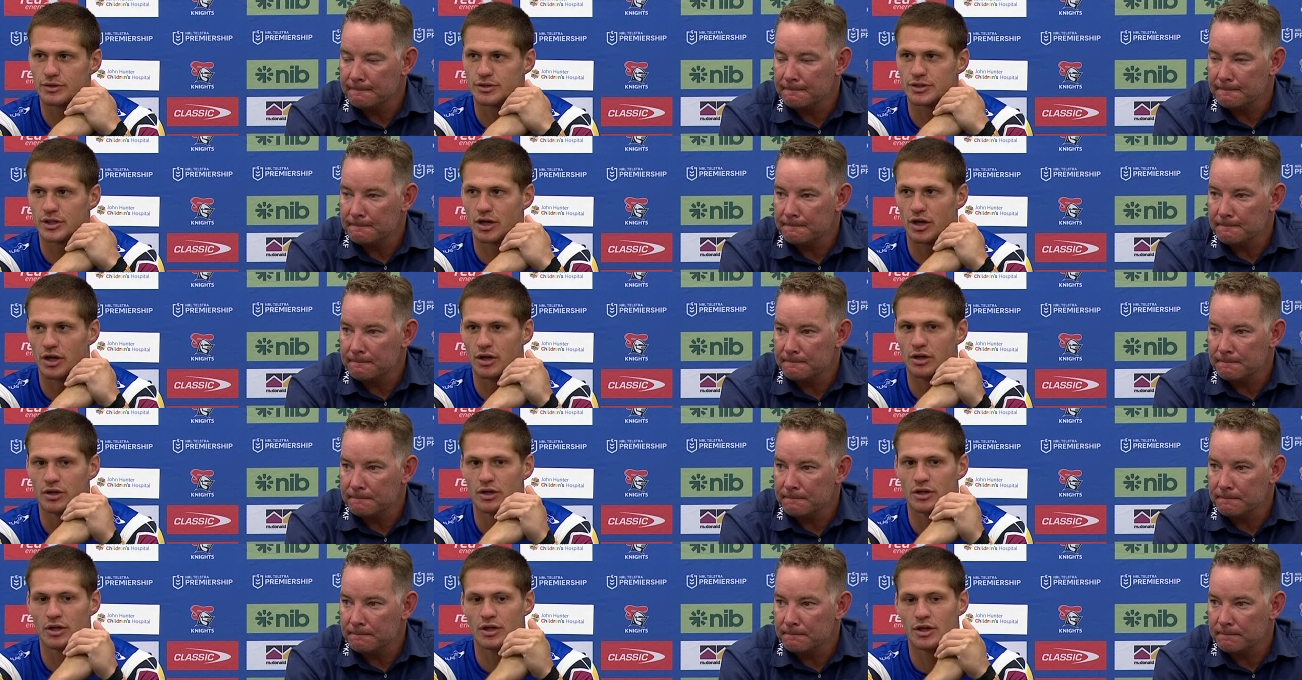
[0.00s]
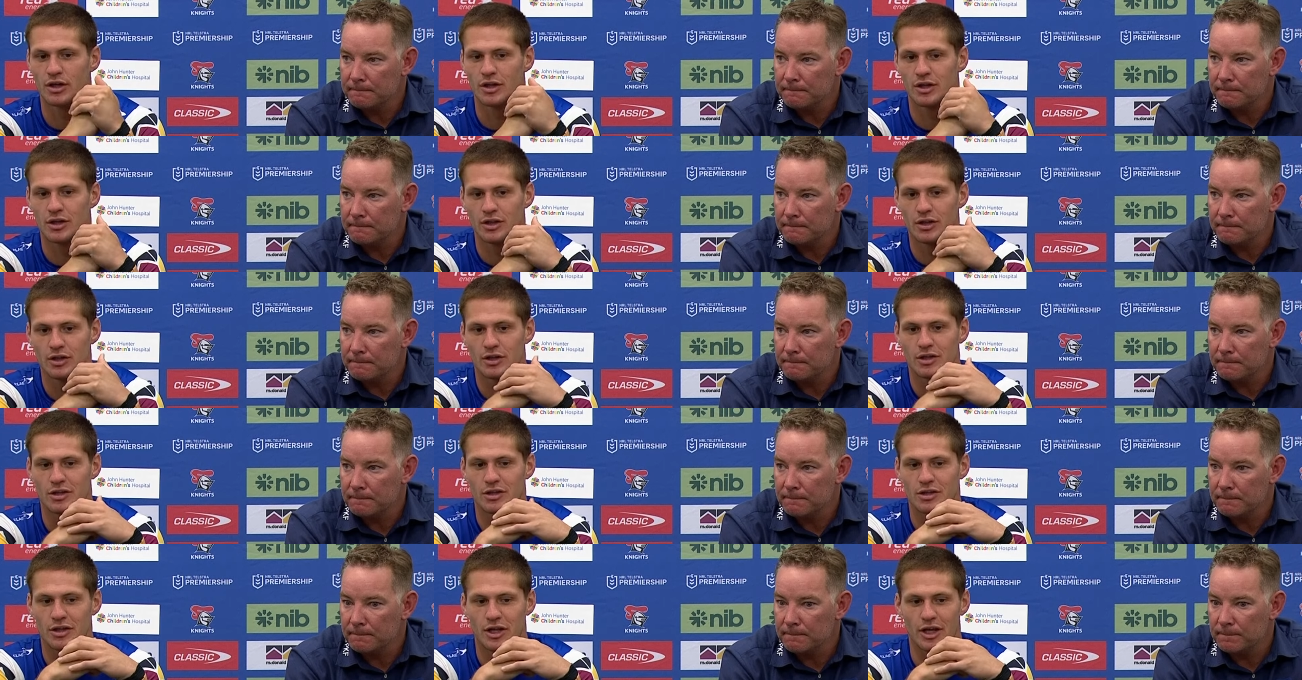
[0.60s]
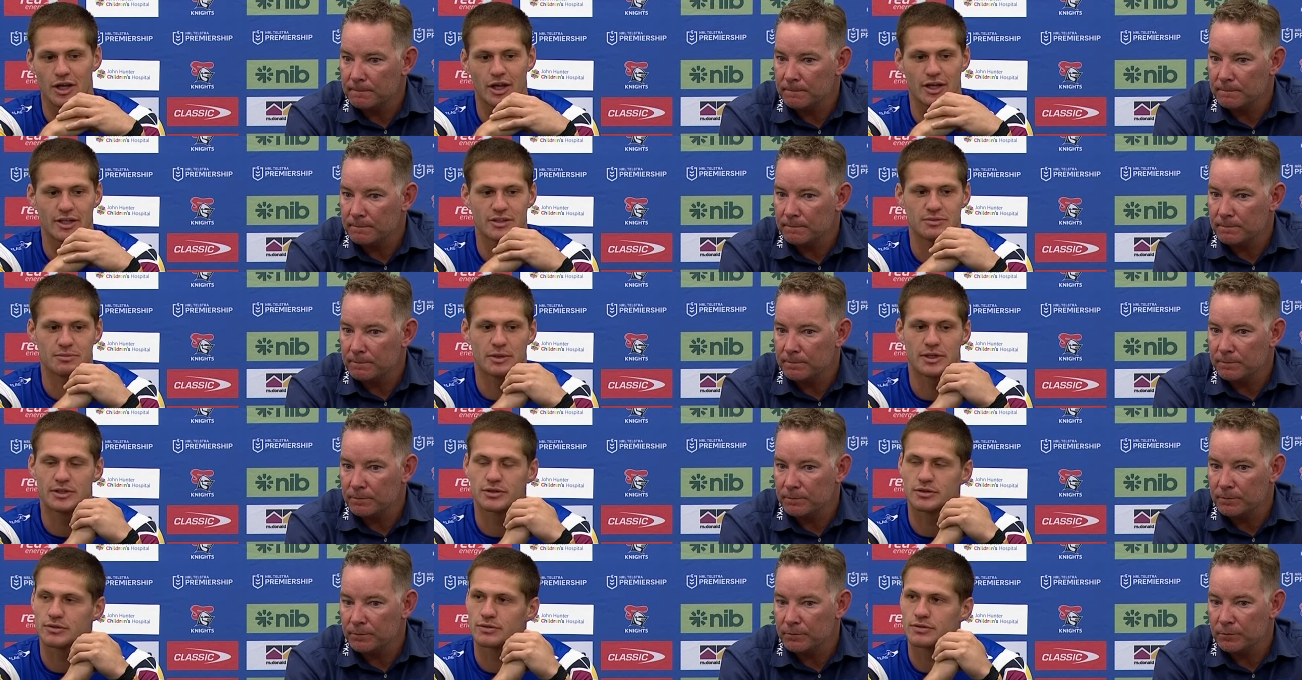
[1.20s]
Speaker 1: So yeah, he's
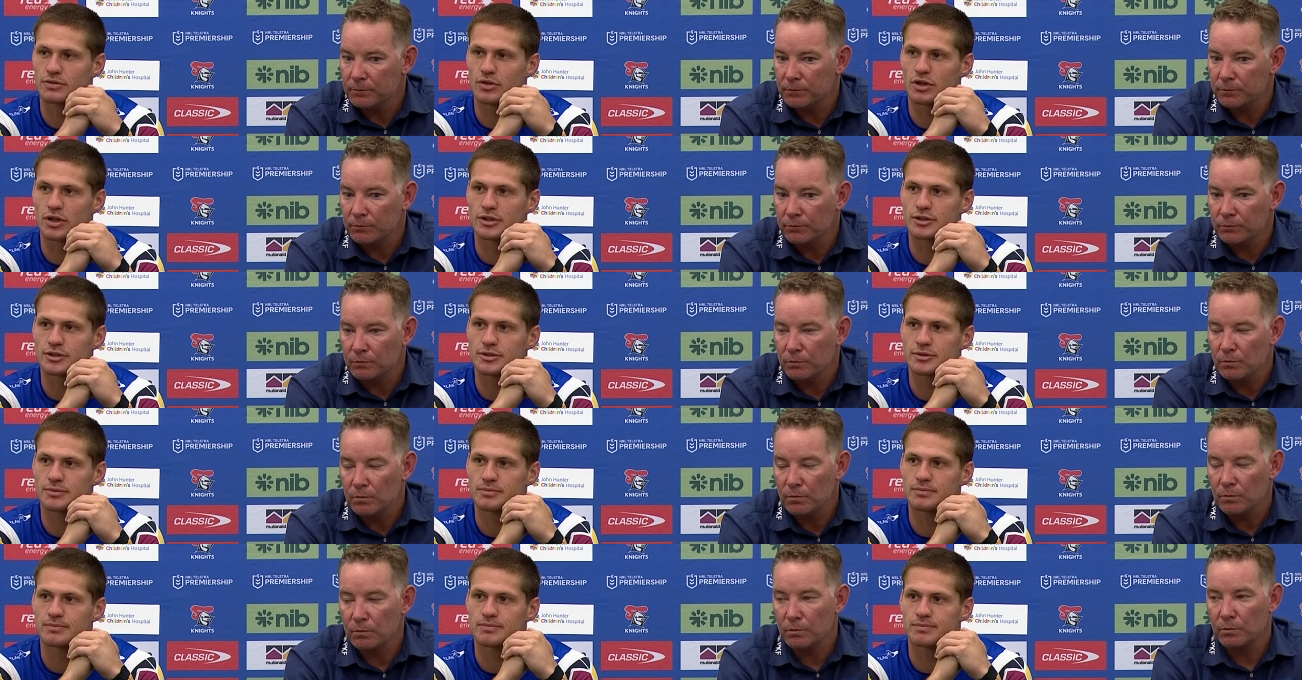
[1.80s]
massive for us.